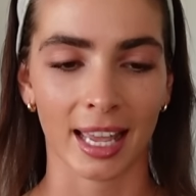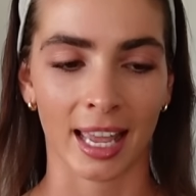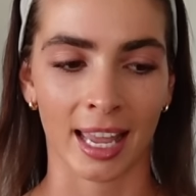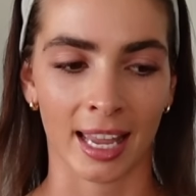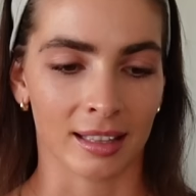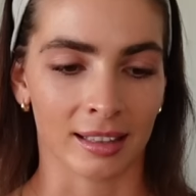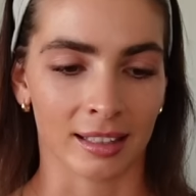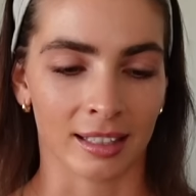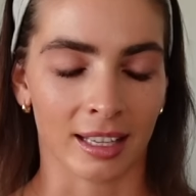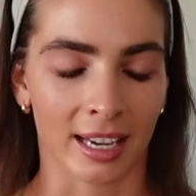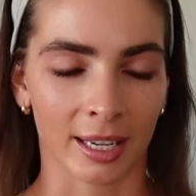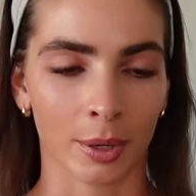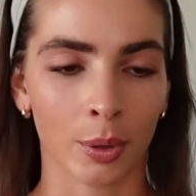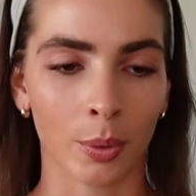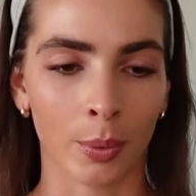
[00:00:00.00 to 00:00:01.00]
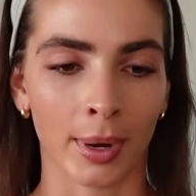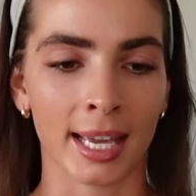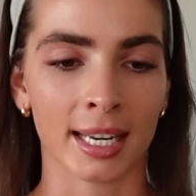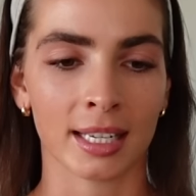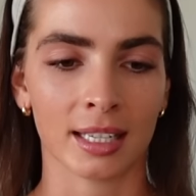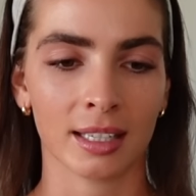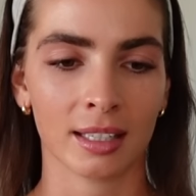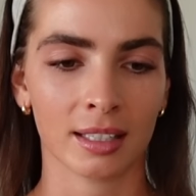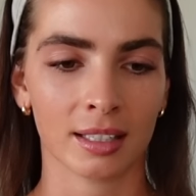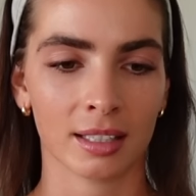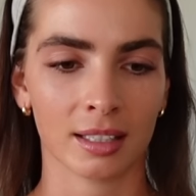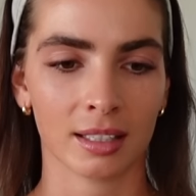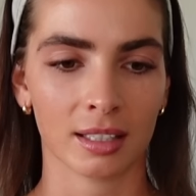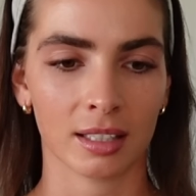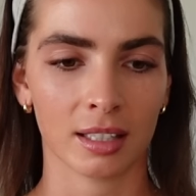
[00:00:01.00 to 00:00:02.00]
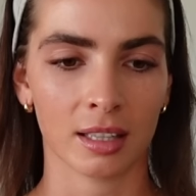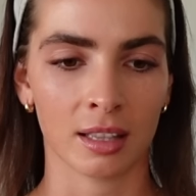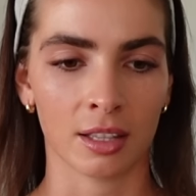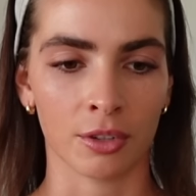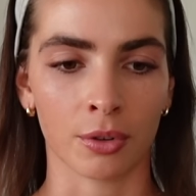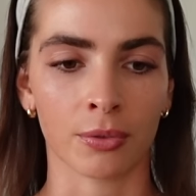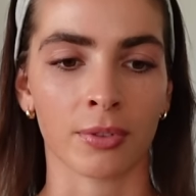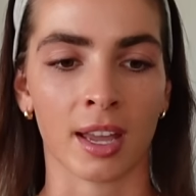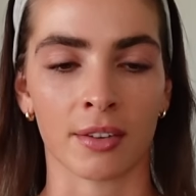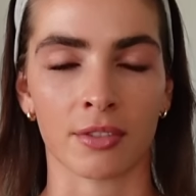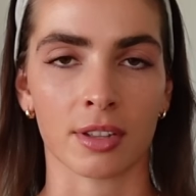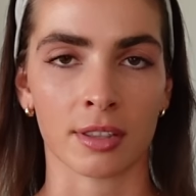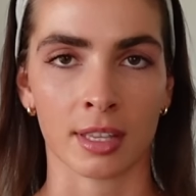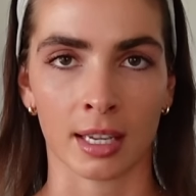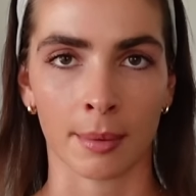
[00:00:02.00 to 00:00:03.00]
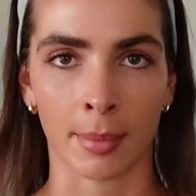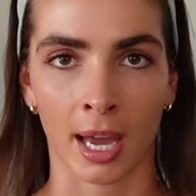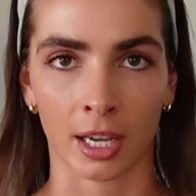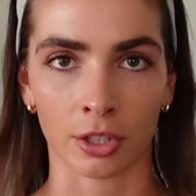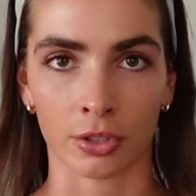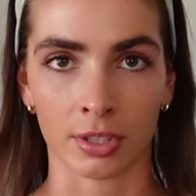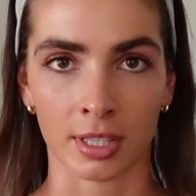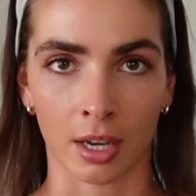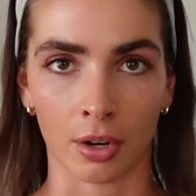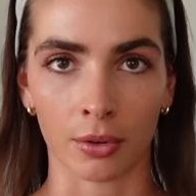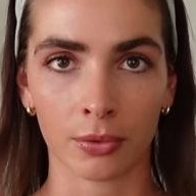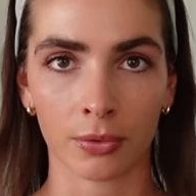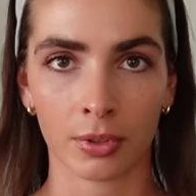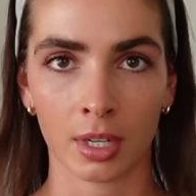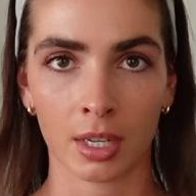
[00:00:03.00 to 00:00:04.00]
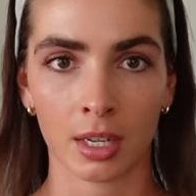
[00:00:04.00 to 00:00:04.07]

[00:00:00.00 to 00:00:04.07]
And like, when your favorite thing about yourself